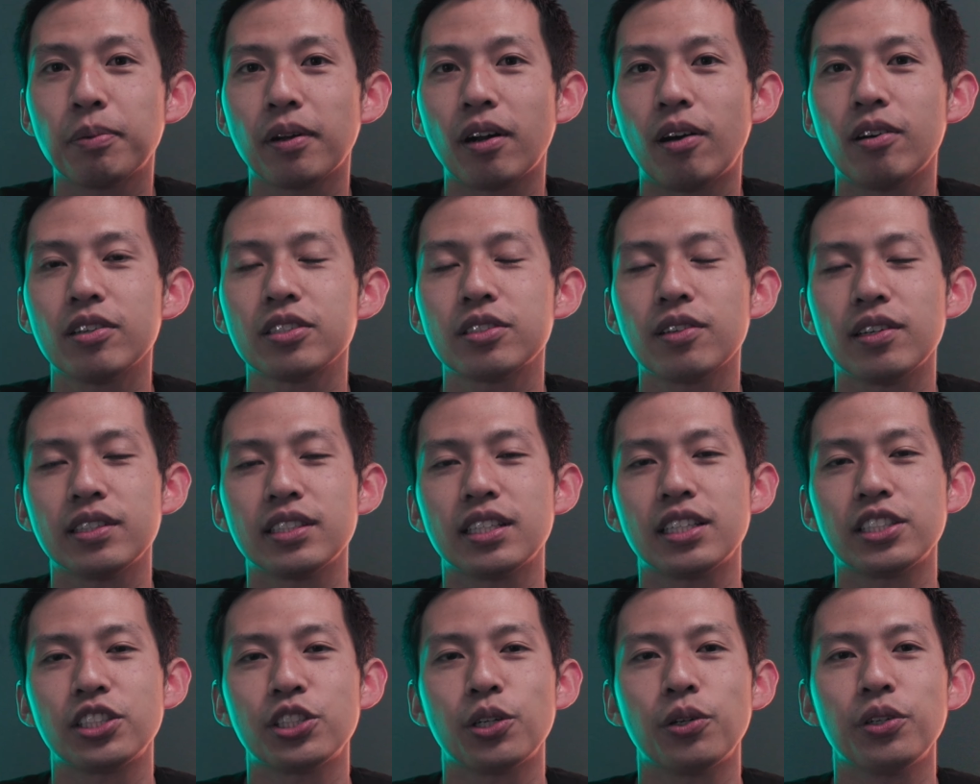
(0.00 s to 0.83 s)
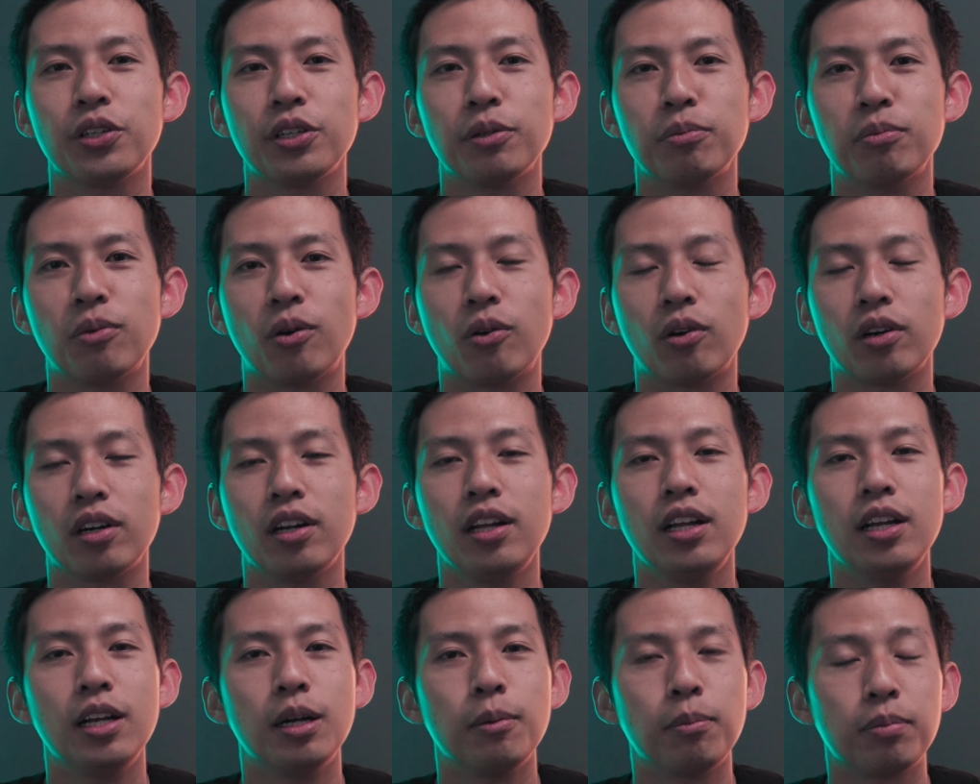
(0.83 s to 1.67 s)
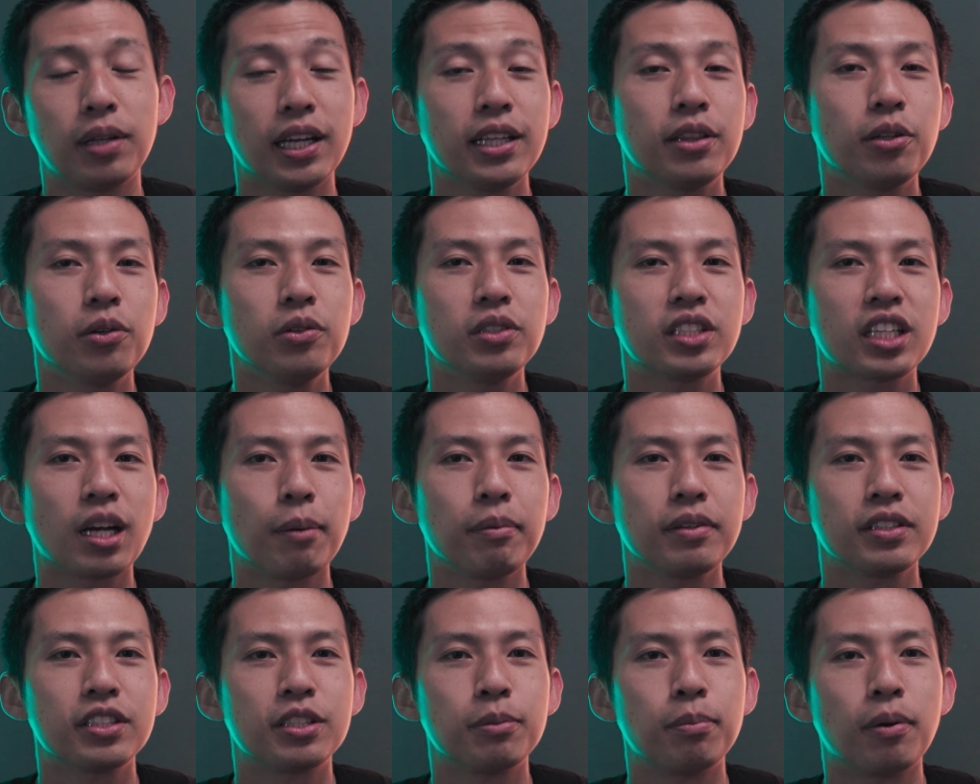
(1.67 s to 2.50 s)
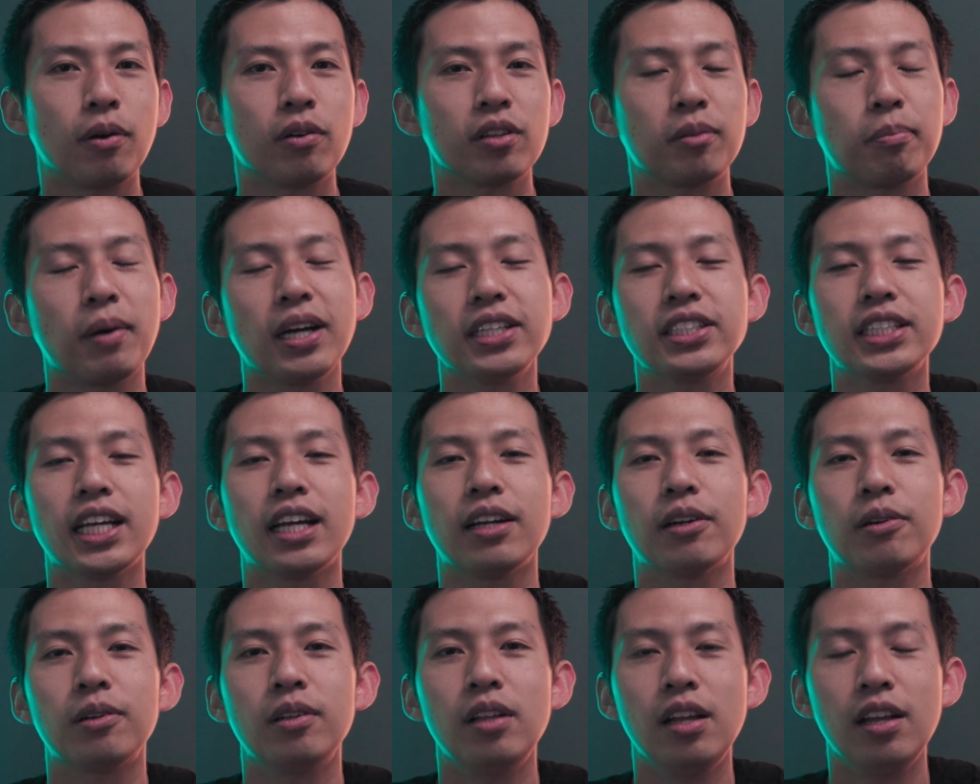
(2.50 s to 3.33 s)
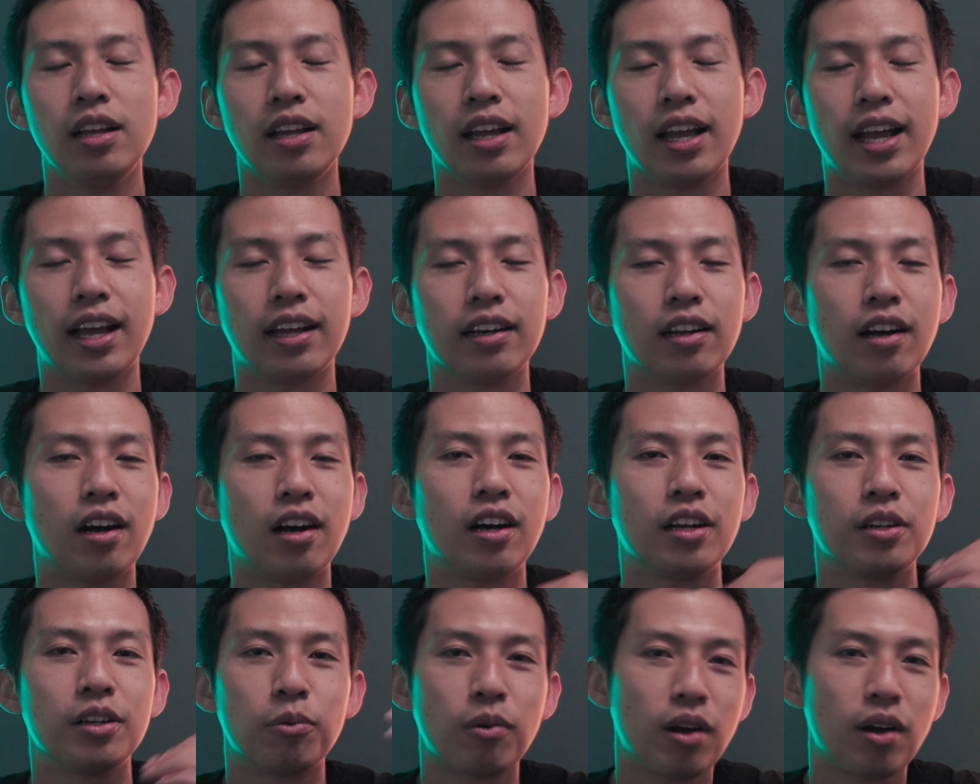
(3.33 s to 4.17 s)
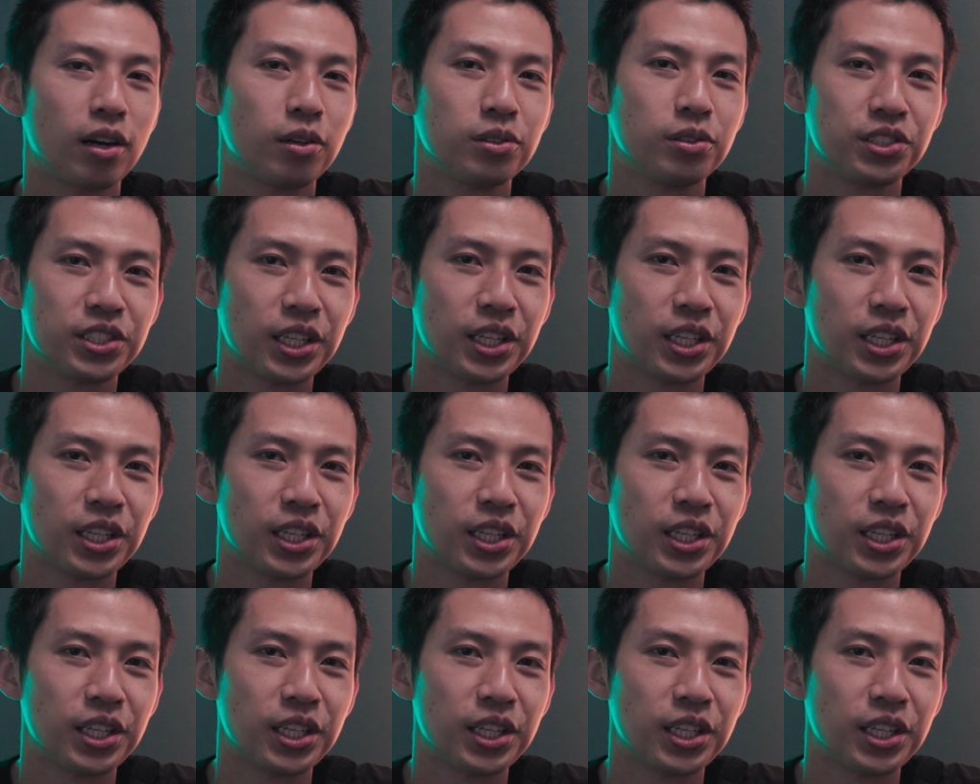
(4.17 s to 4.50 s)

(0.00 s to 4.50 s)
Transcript: but also as I show you more playthroughs coming to both my channel and on Rahdo's